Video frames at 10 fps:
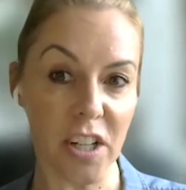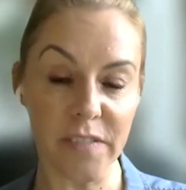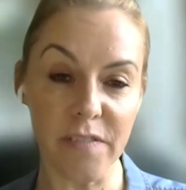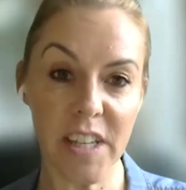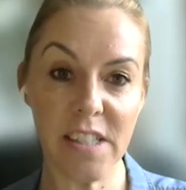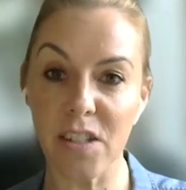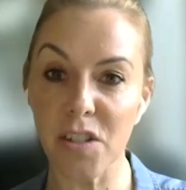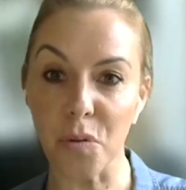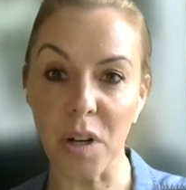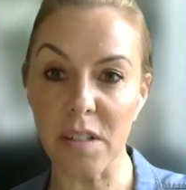kind of
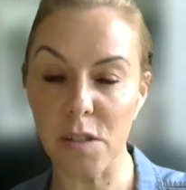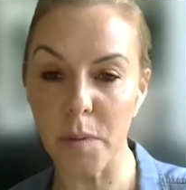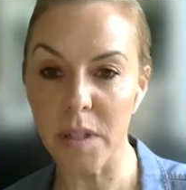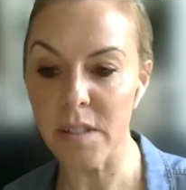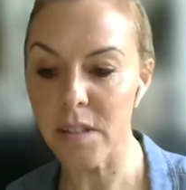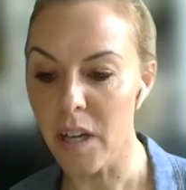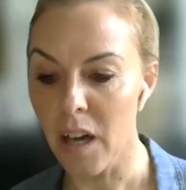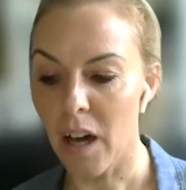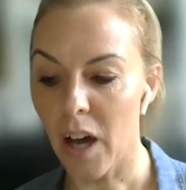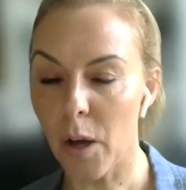investors or customers,
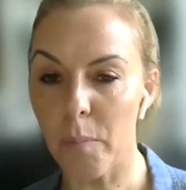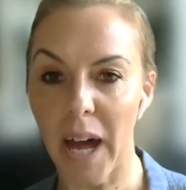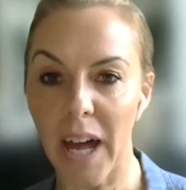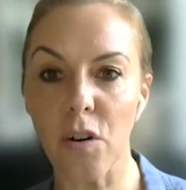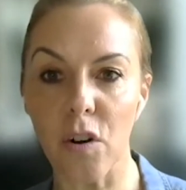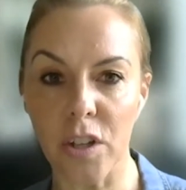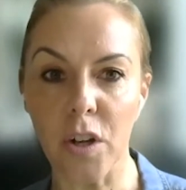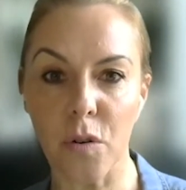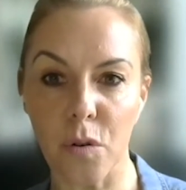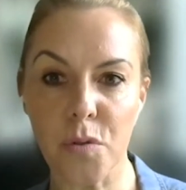and,
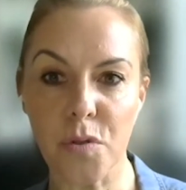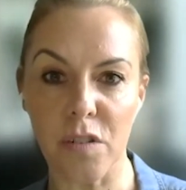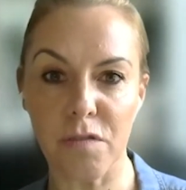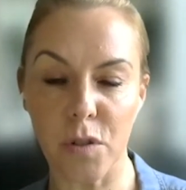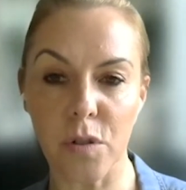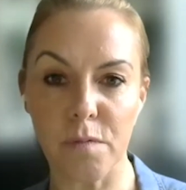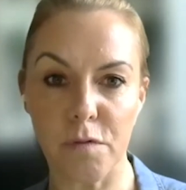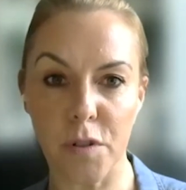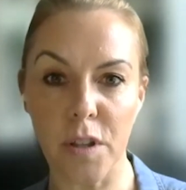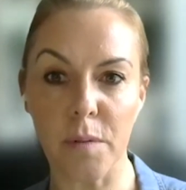also for
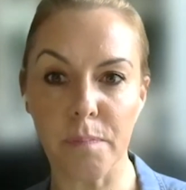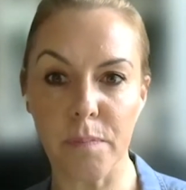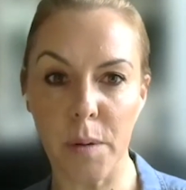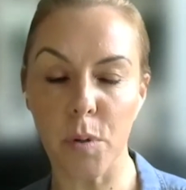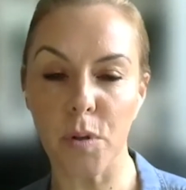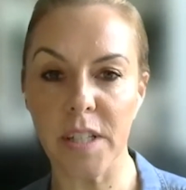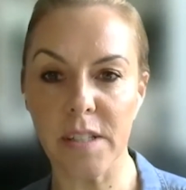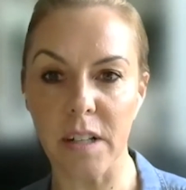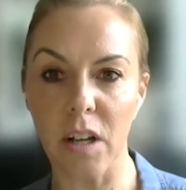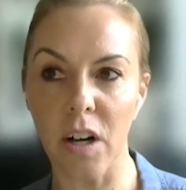the
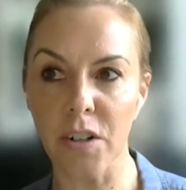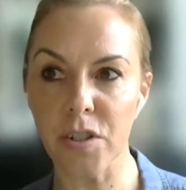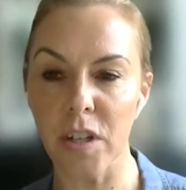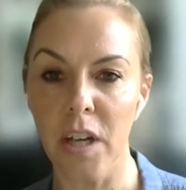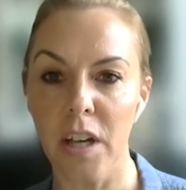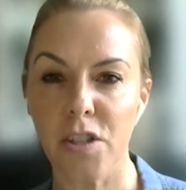employees at large.